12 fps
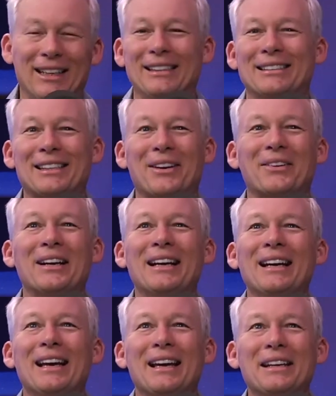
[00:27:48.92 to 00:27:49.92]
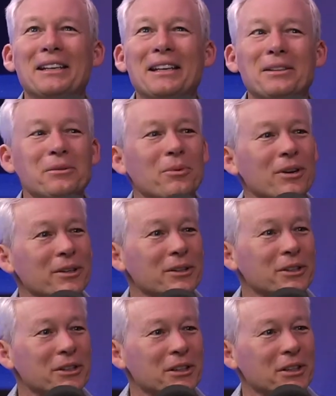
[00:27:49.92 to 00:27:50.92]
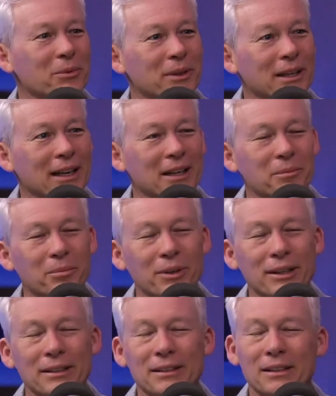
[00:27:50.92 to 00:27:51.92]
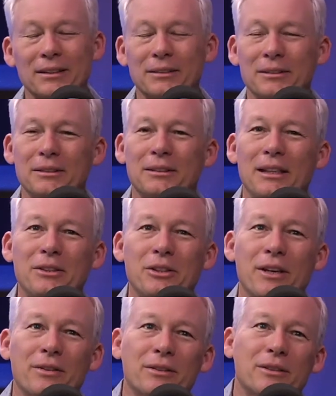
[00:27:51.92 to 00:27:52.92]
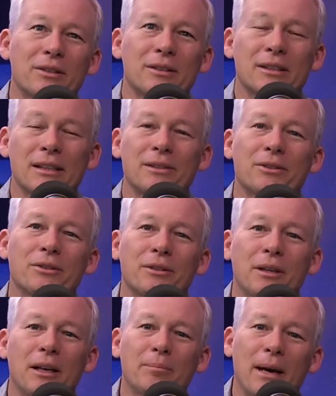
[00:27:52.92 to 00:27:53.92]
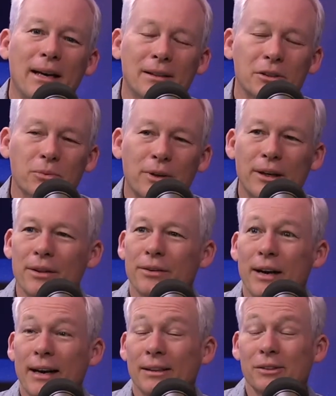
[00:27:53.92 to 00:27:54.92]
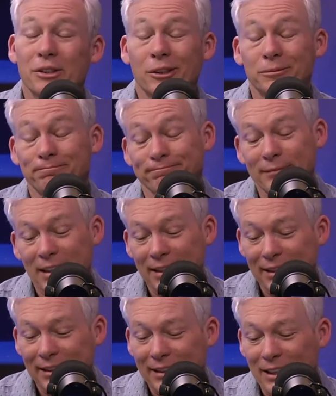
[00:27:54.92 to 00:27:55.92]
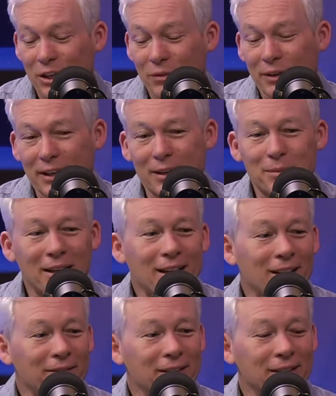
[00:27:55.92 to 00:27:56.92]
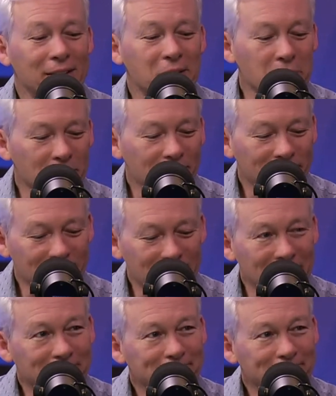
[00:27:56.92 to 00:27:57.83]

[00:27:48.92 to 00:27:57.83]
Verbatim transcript: And so mm. and it, it, works, you know. We yeah. kind of bring the each other to the center and, and balance one another out. So yeah. overcoming conflict. This has been fun.